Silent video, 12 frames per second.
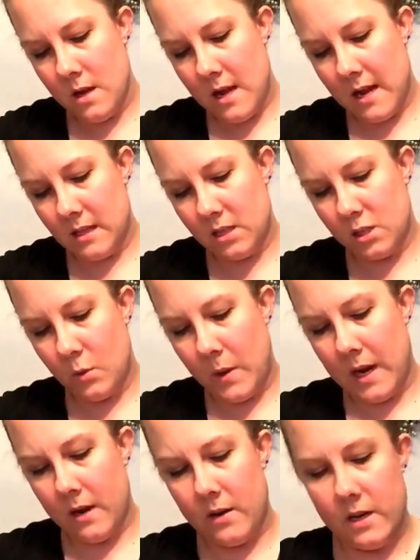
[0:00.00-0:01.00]
and
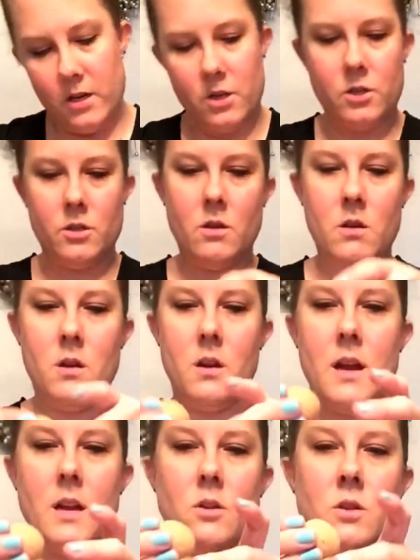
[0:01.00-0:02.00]
squarish,
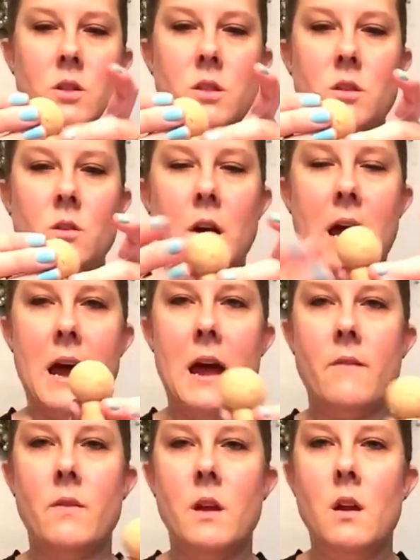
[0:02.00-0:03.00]
and you still
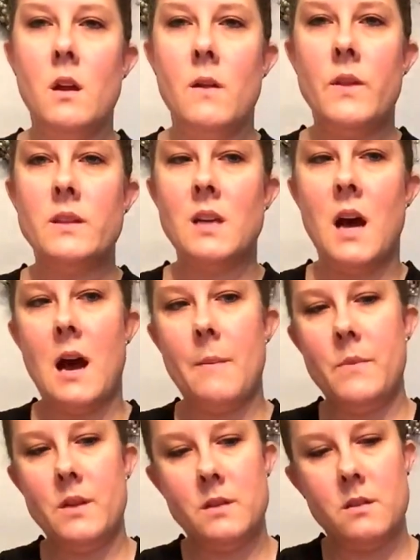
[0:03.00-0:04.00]
have the
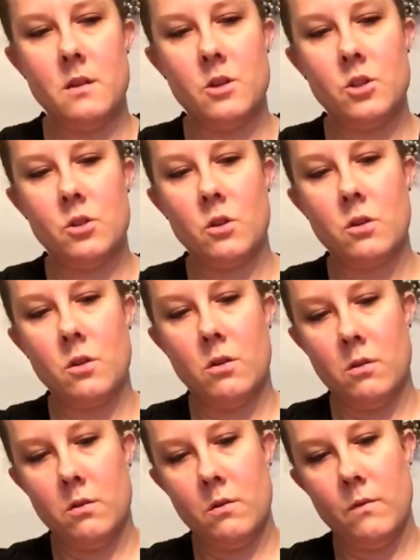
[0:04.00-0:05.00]
top that's a
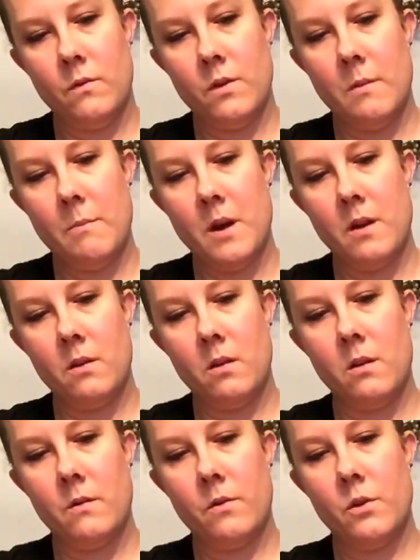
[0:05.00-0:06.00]
circle for the bundle
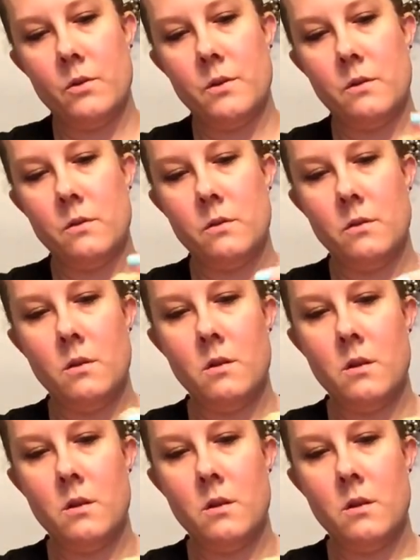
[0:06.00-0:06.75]
of roses.